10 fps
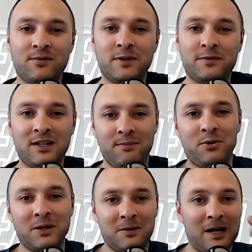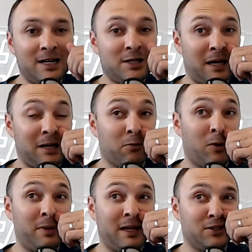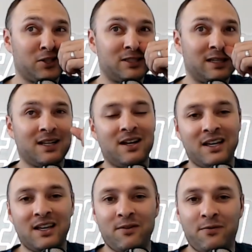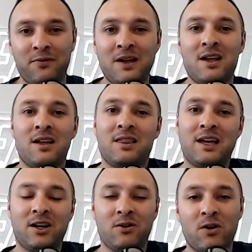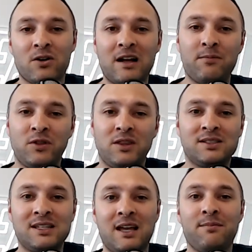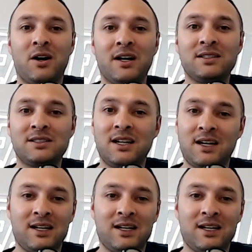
15 point range. But it will be interesting, like, if they don't rock up with the same mindset.